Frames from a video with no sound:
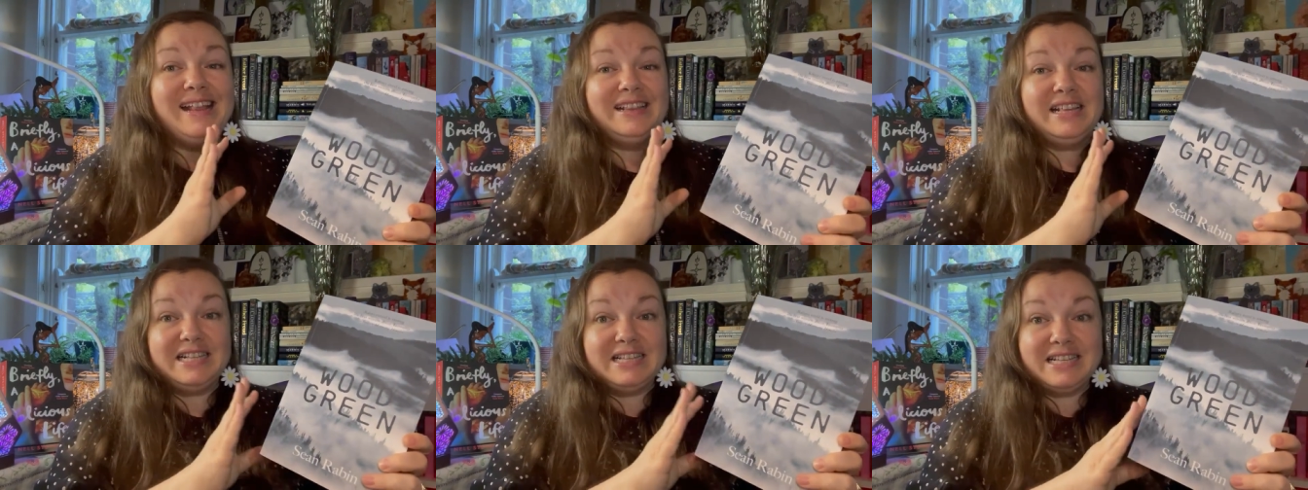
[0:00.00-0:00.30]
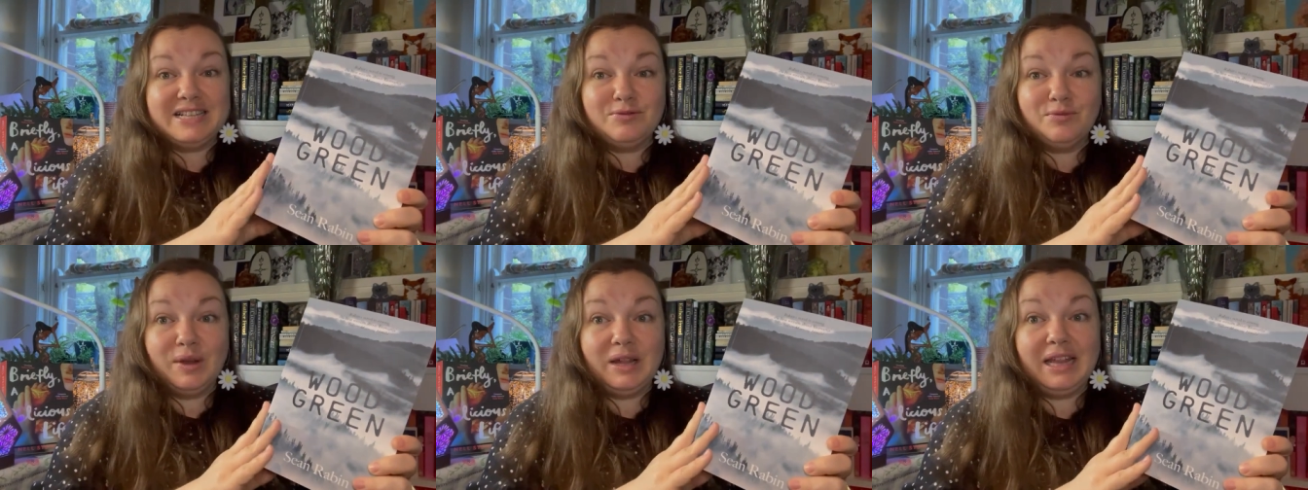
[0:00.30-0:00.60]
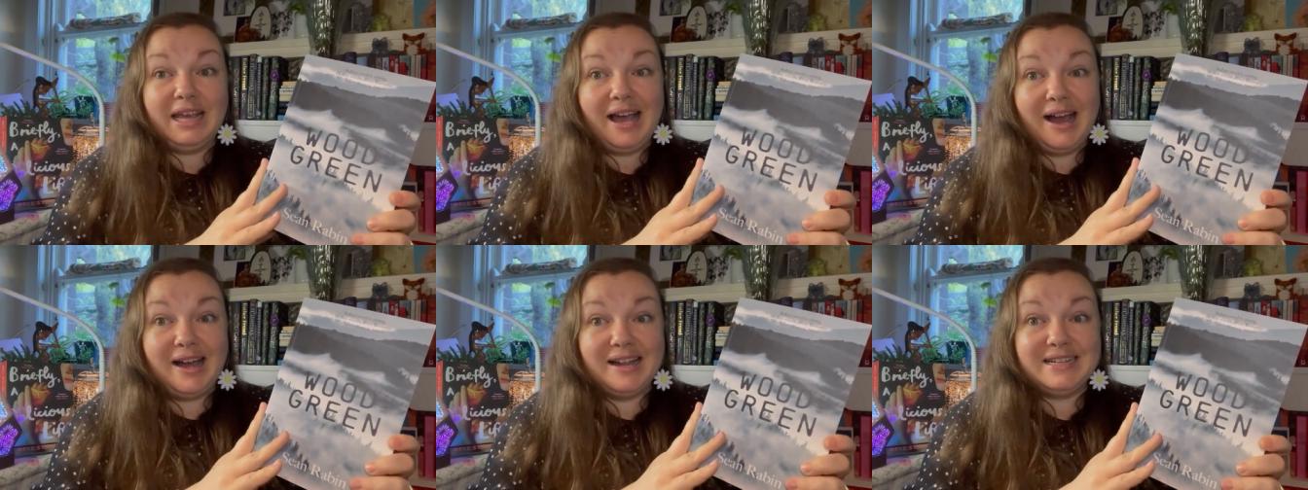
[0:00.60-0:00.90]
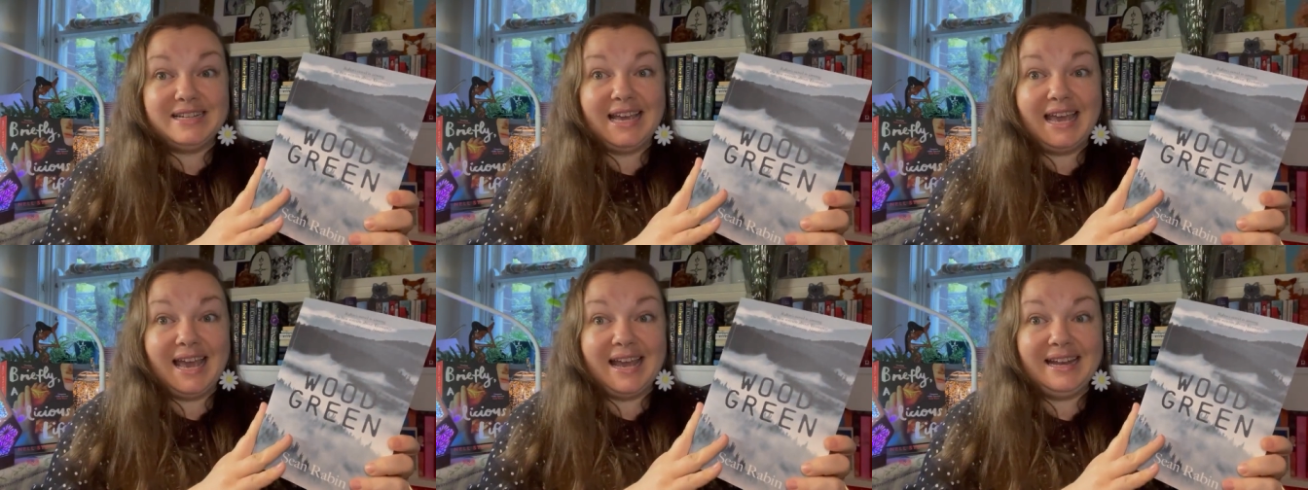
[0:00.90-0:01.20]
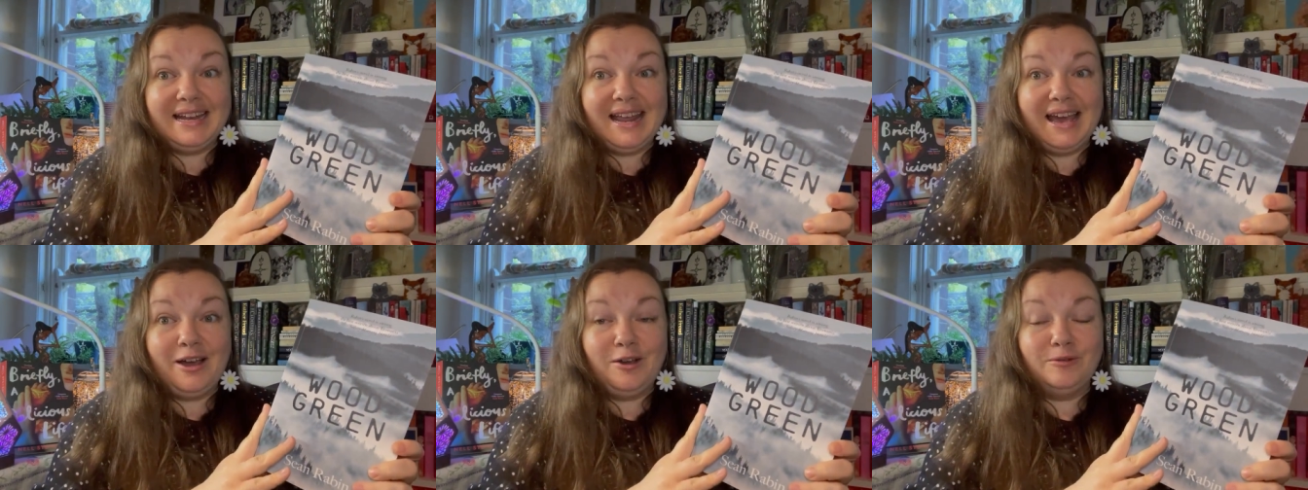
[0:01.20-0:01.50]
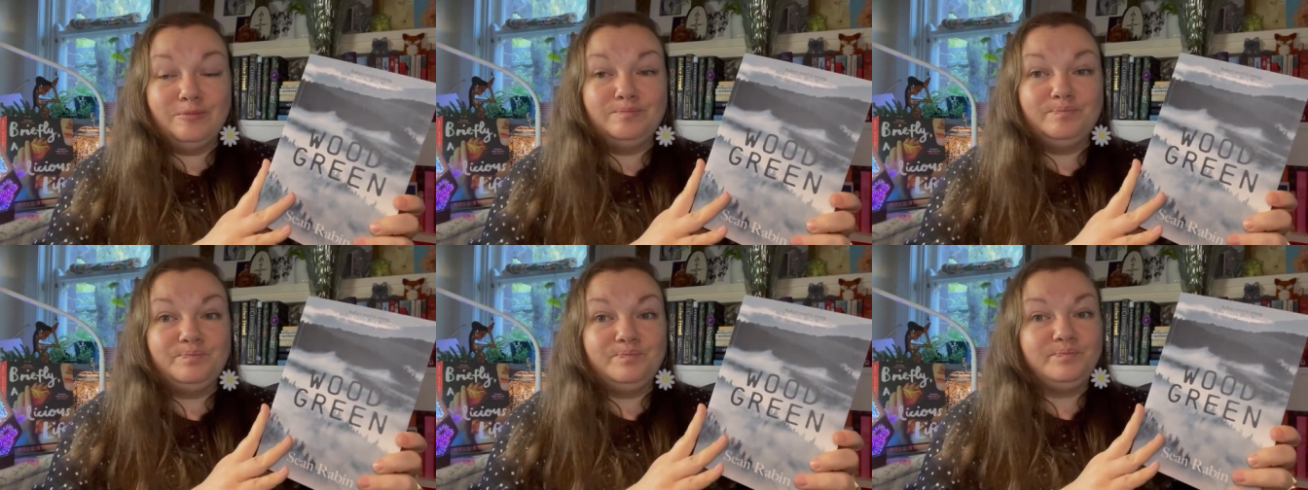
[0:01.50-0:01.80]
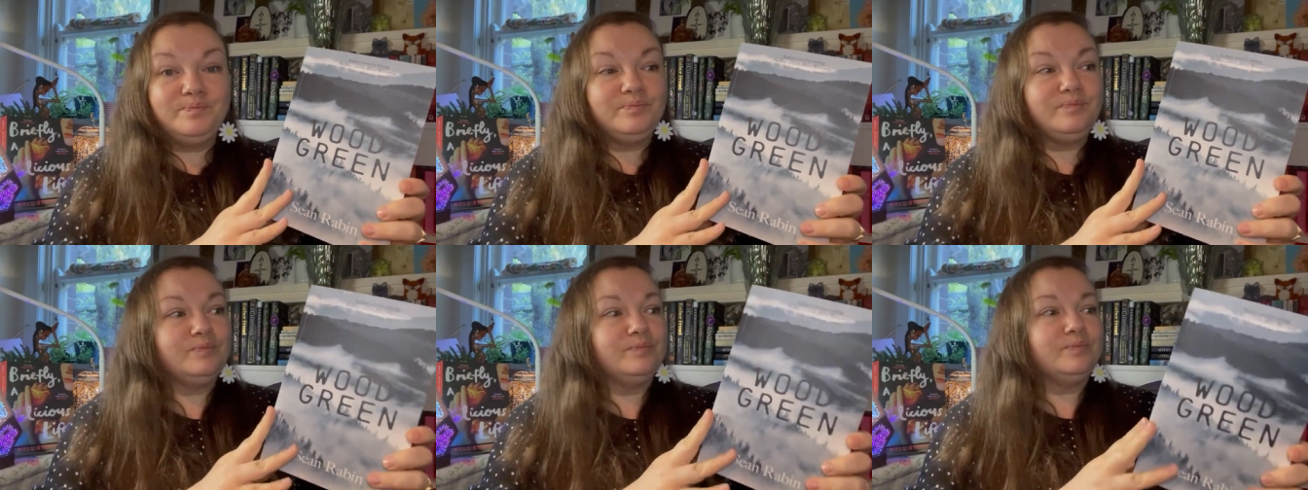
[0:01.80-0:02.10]
This is really hard to get now
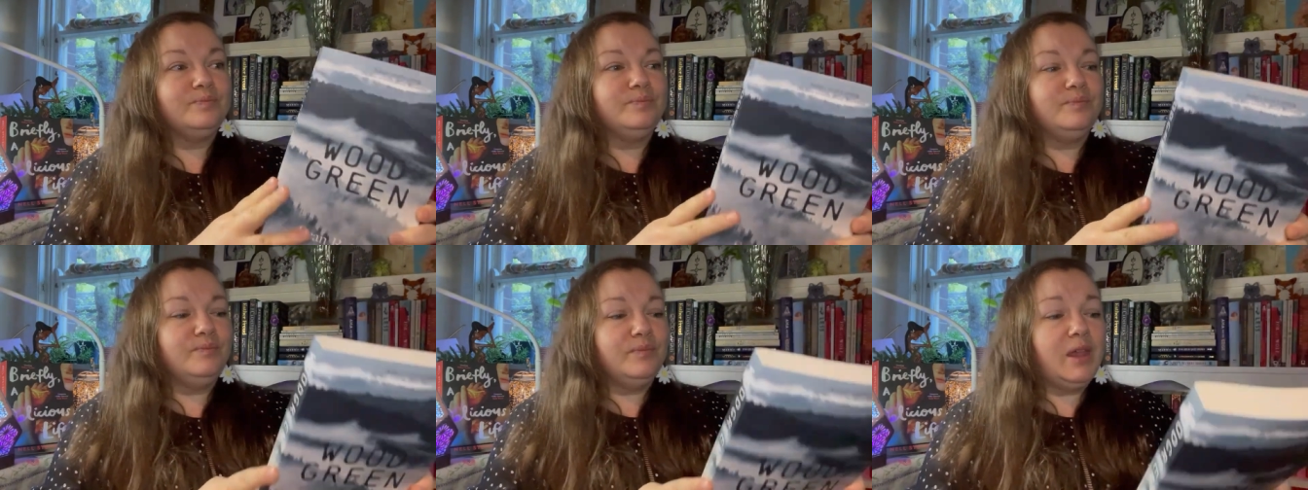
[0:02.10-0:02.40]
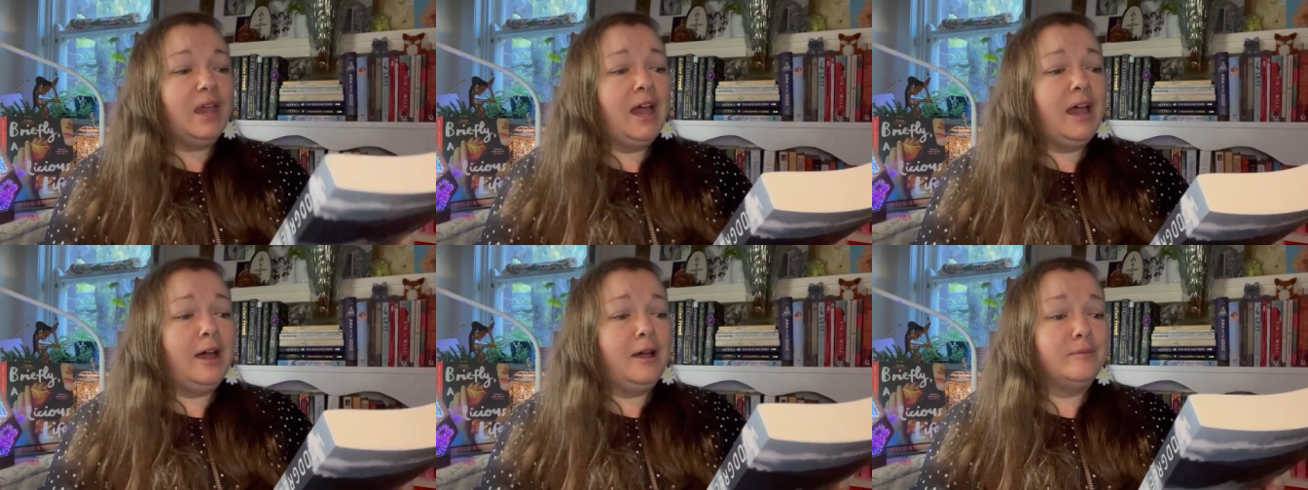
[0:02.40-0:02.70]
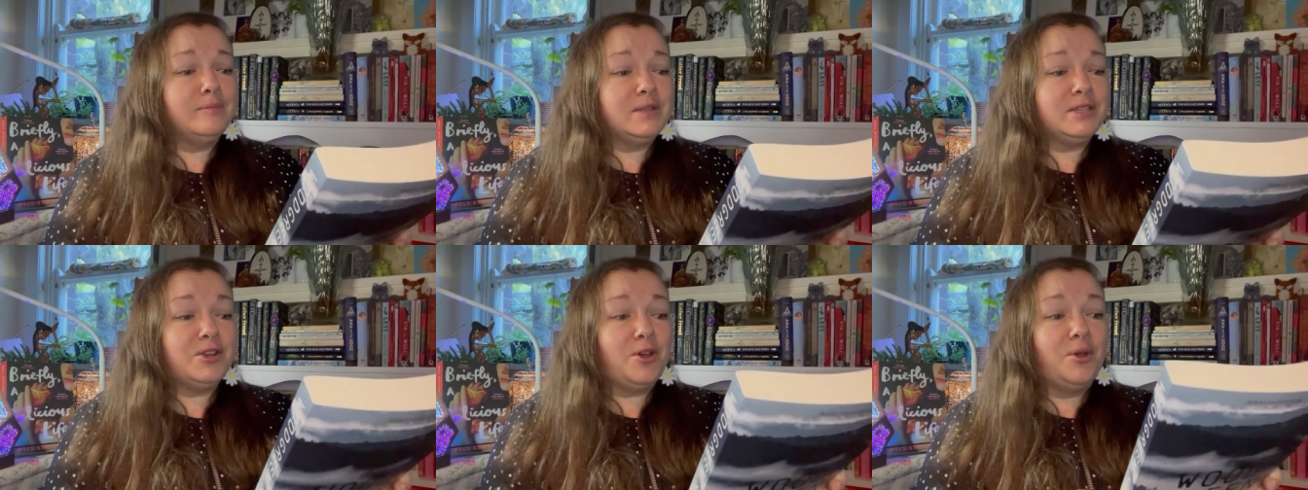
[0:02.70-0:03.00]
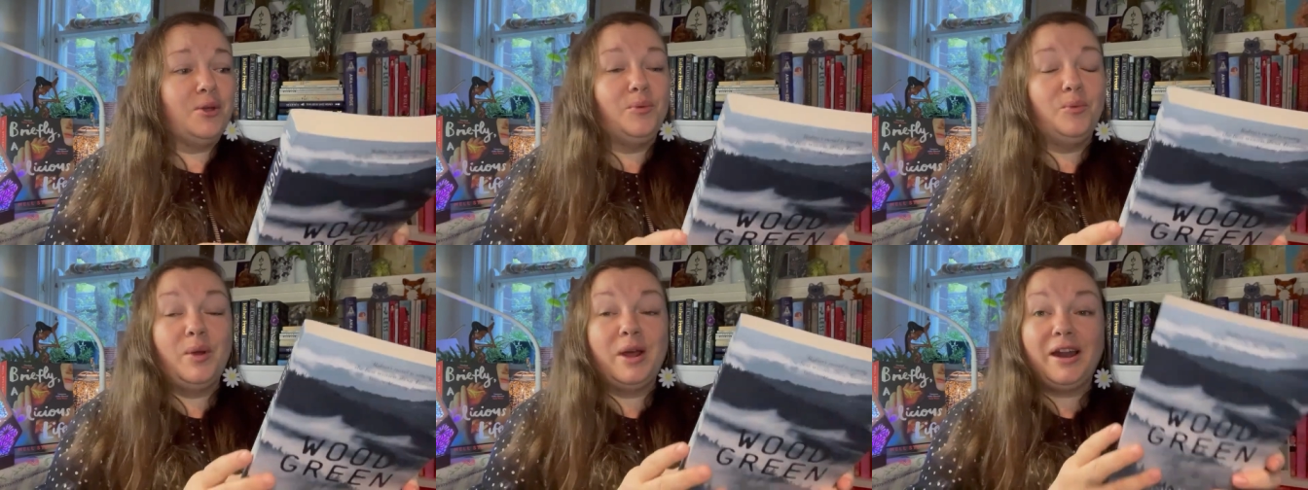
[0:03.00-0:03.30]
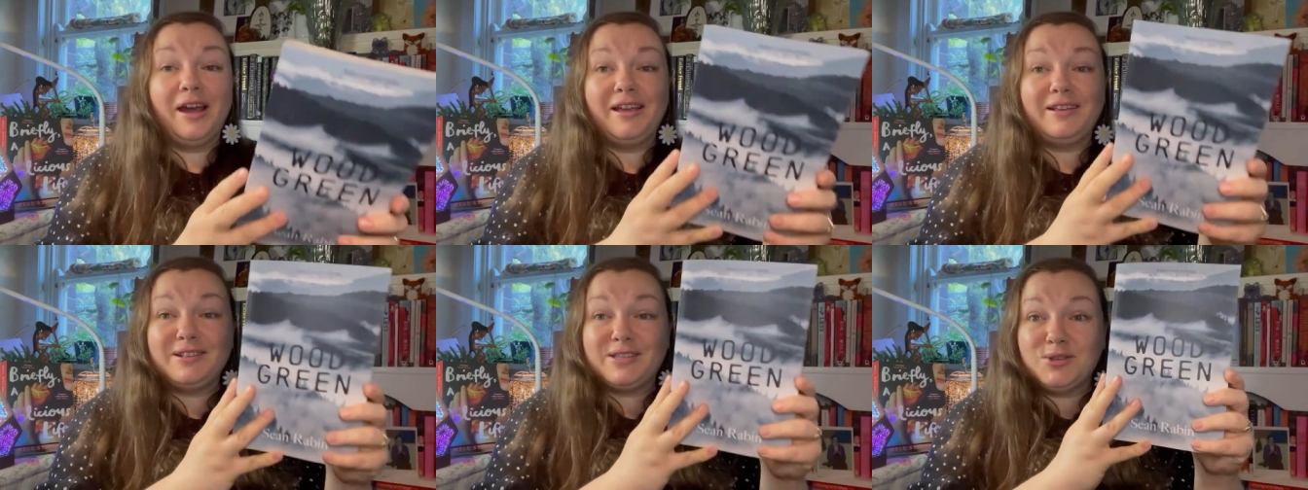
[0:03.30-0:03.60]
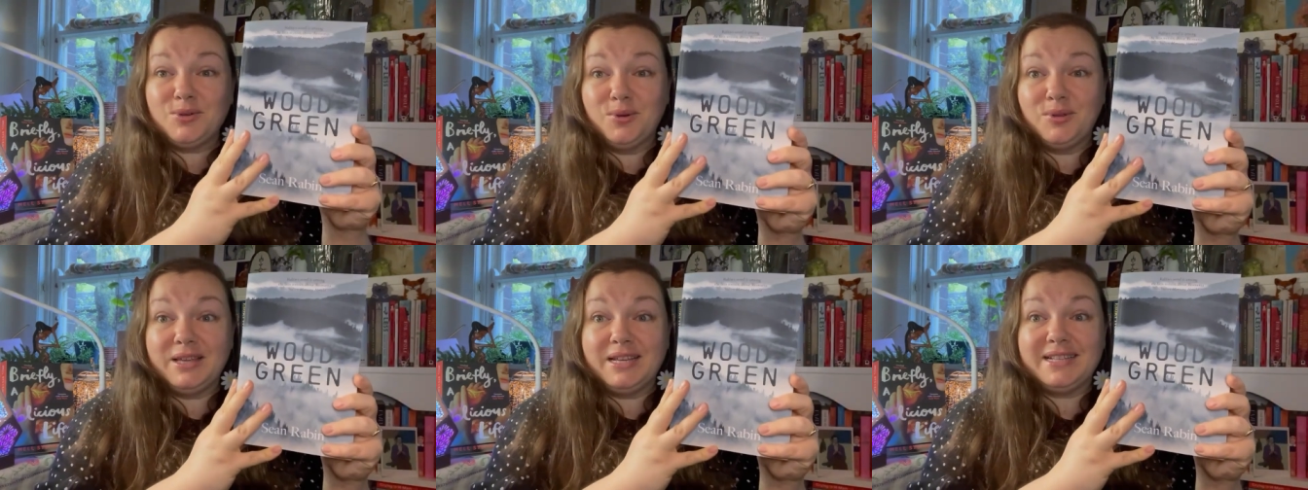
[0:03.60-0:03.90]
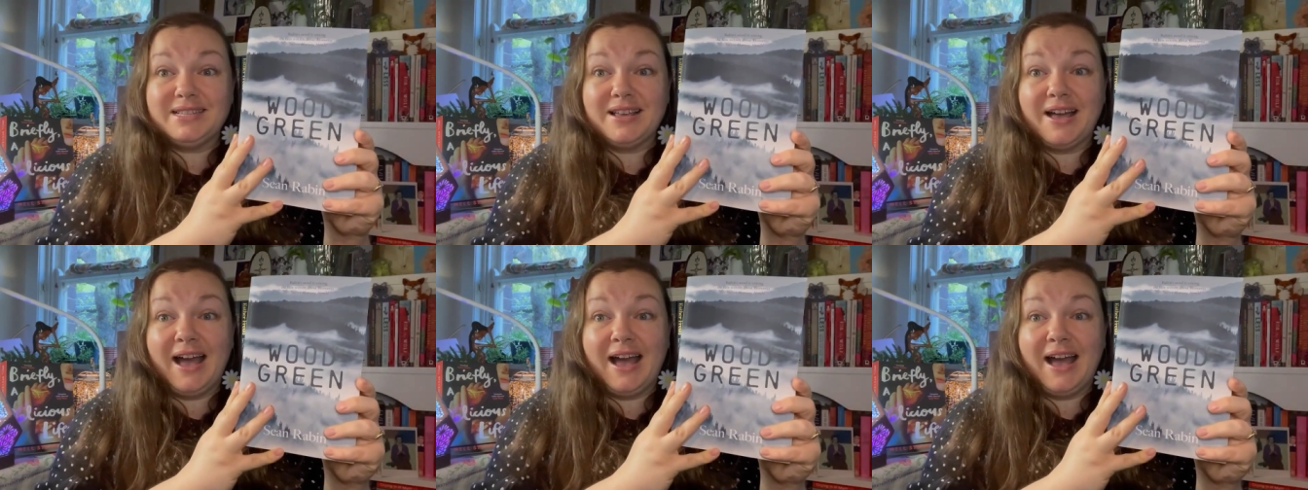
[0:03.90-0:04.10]
um, so when I saw this,